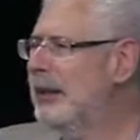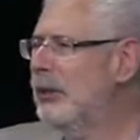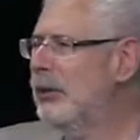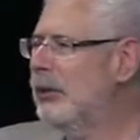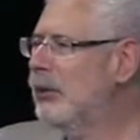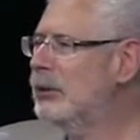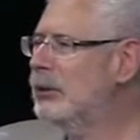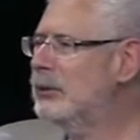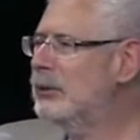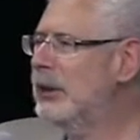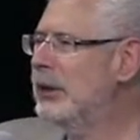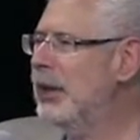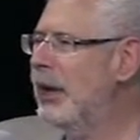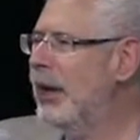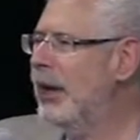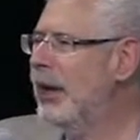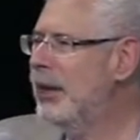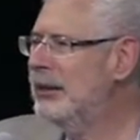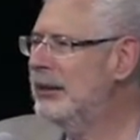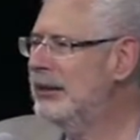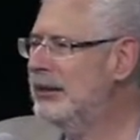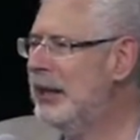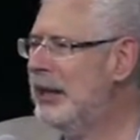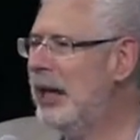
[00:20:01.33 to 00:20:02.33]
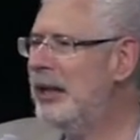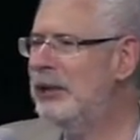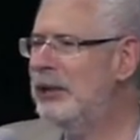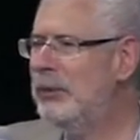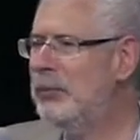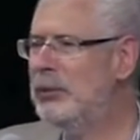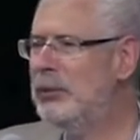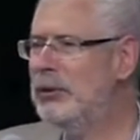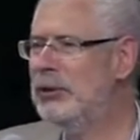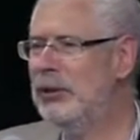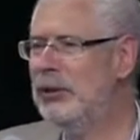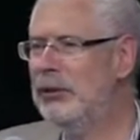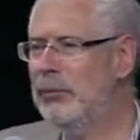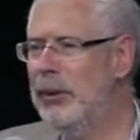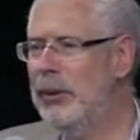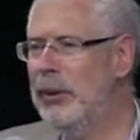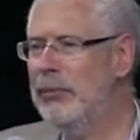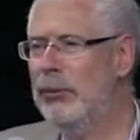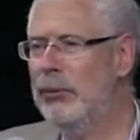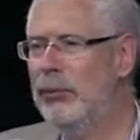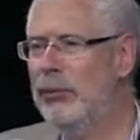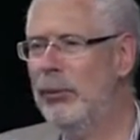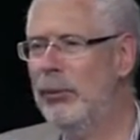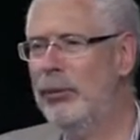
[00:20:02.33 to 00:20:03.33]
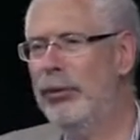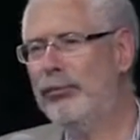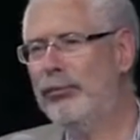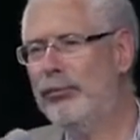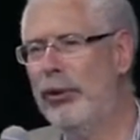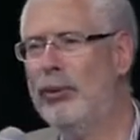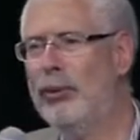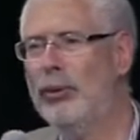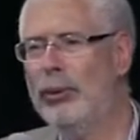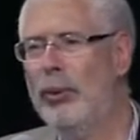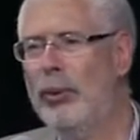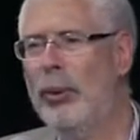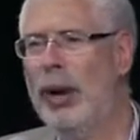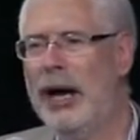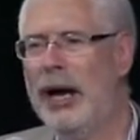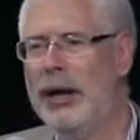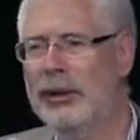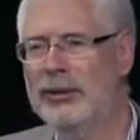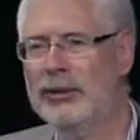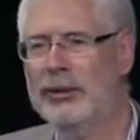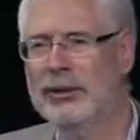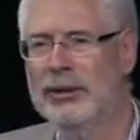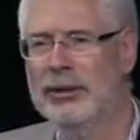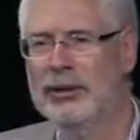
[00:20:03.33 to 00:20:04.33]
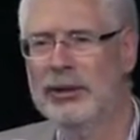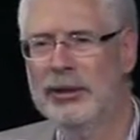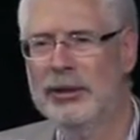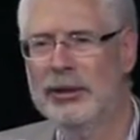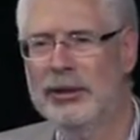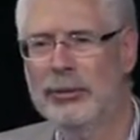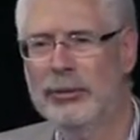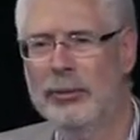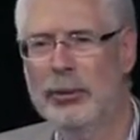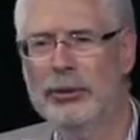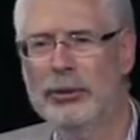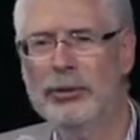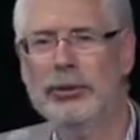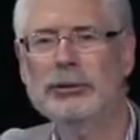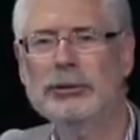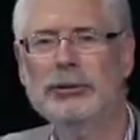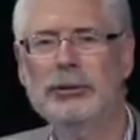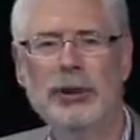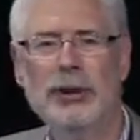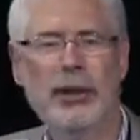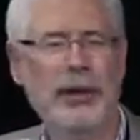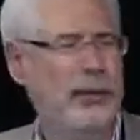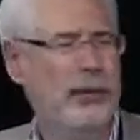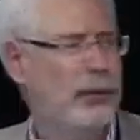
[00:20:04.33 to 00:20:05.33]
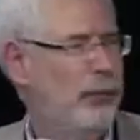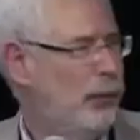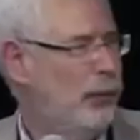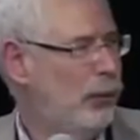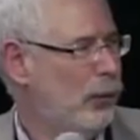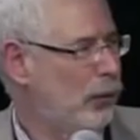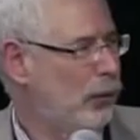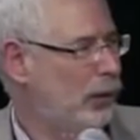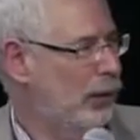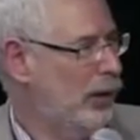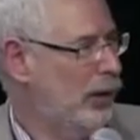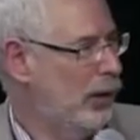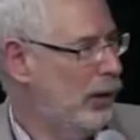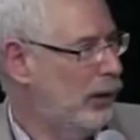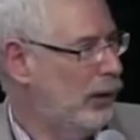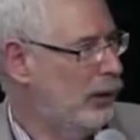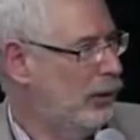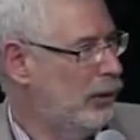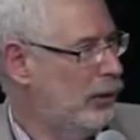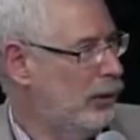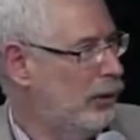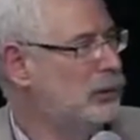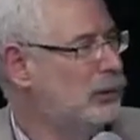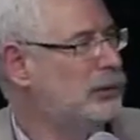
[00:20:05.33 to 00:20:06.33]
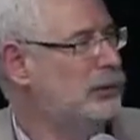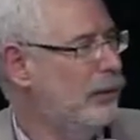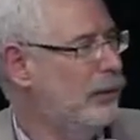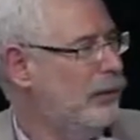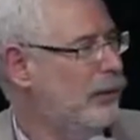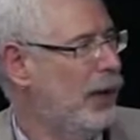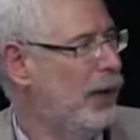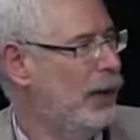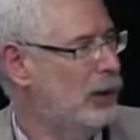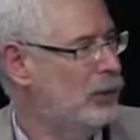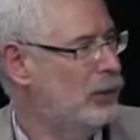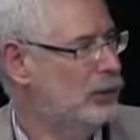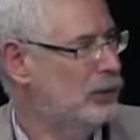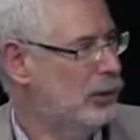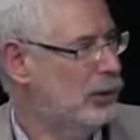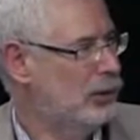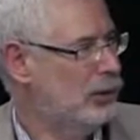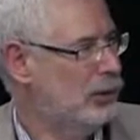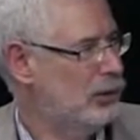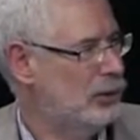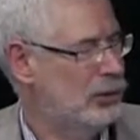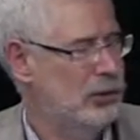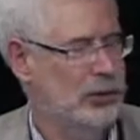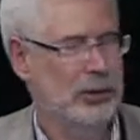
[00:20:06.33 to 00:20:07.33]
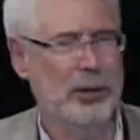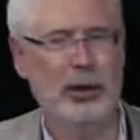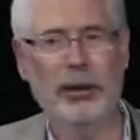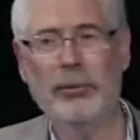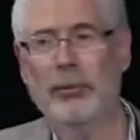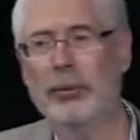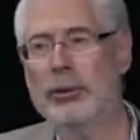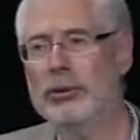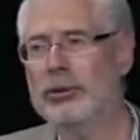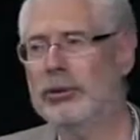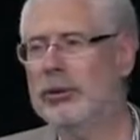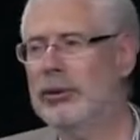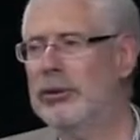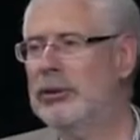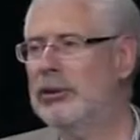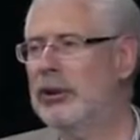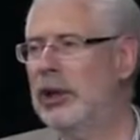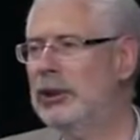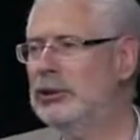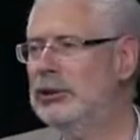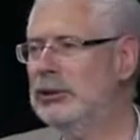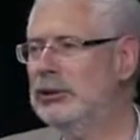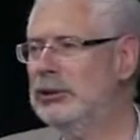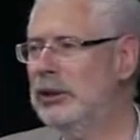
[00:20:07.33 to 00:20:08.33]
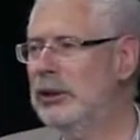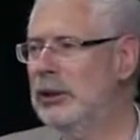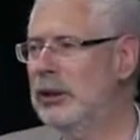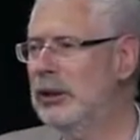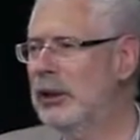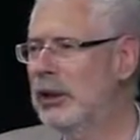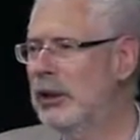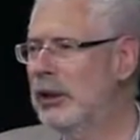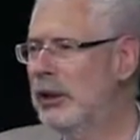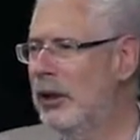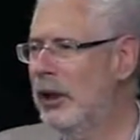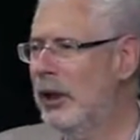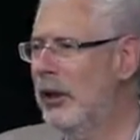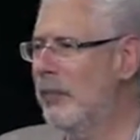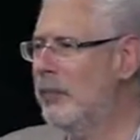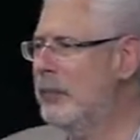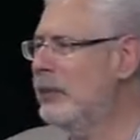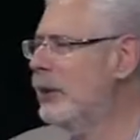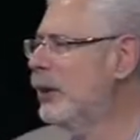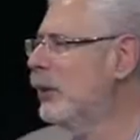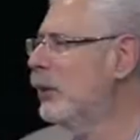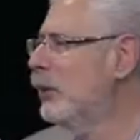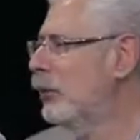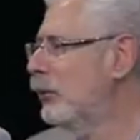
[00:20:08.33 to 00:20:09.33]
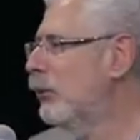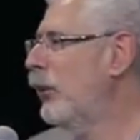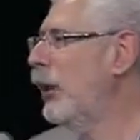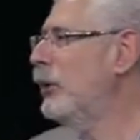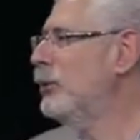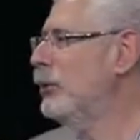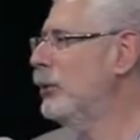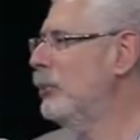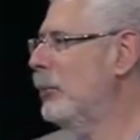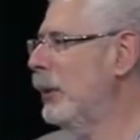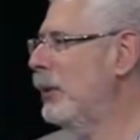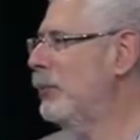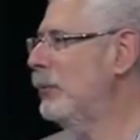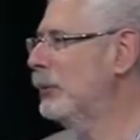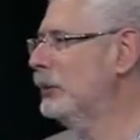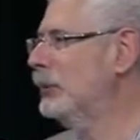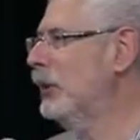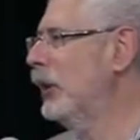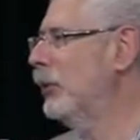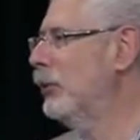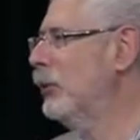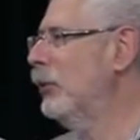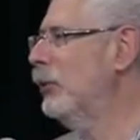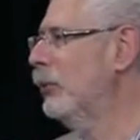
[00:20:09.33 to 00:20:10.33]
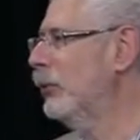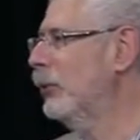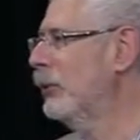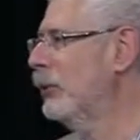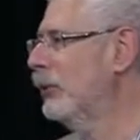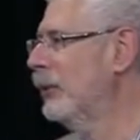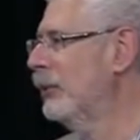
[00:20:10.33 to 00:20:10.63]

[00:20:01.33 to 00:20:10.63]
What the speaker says: early on, 90% of people will throw you out. What you're looking for are early evangelists, which are essentially crazy people like you.